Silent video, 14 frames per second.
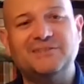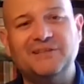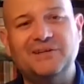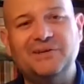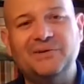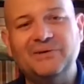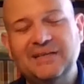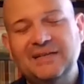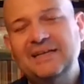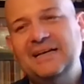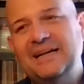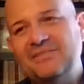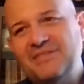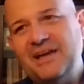So
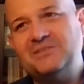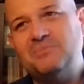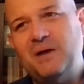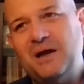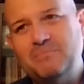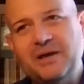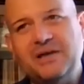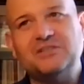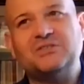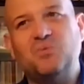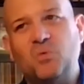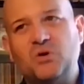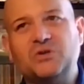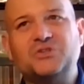that's my
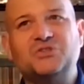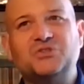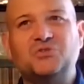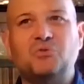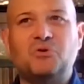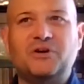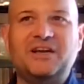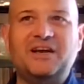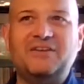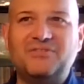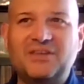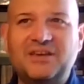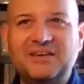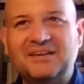best, worst story, I
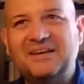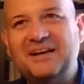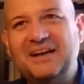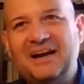think.